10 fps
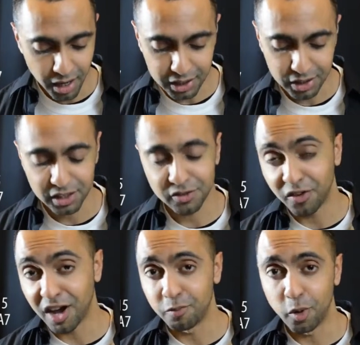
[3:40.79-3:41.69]
Exynos
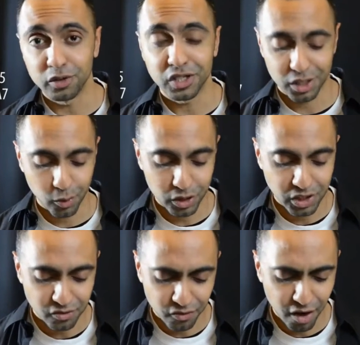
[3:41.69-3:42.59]
5 processor,
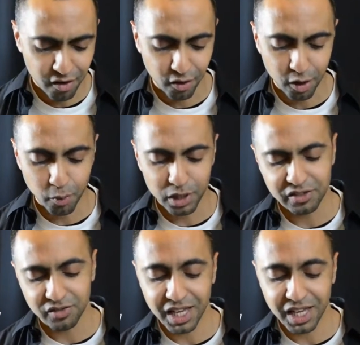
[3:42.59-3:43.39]
which is very, very impressive.